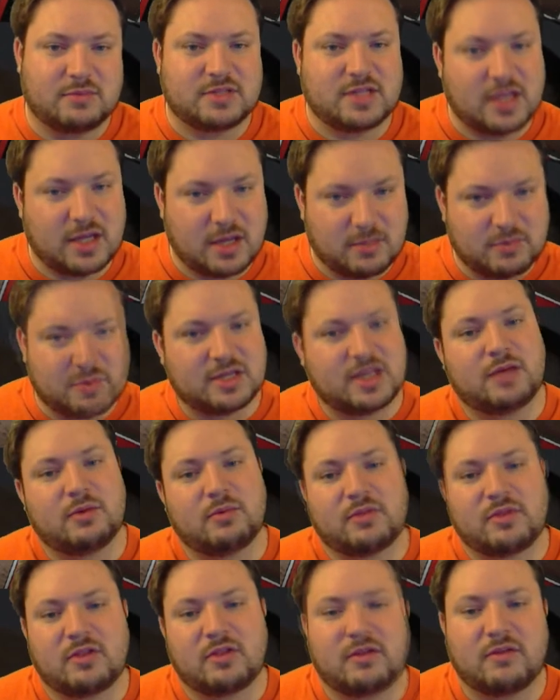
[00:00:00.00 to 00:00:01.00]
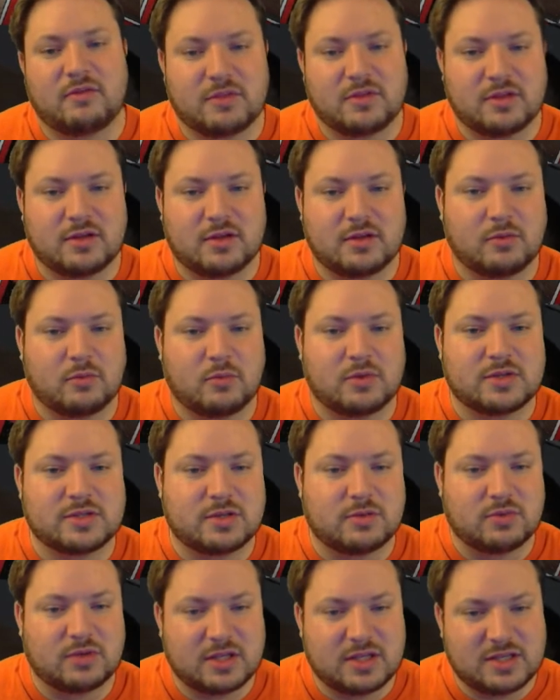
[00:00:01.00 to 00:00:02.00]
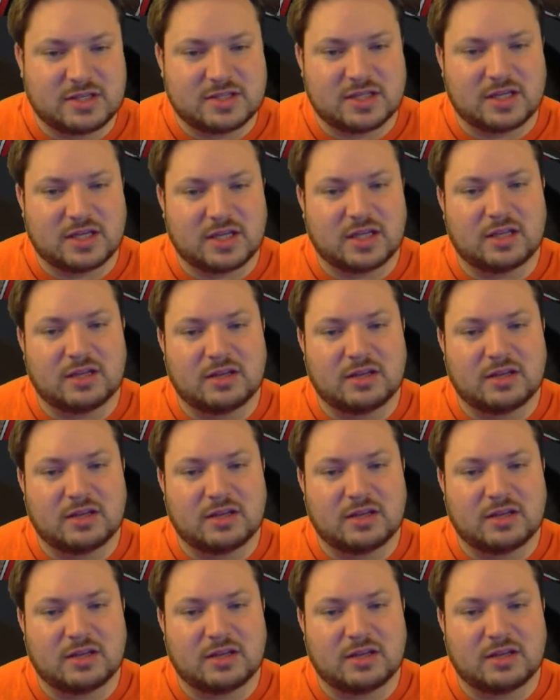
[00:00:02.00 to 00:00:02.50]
staying up to date with all the the ones they're releasing.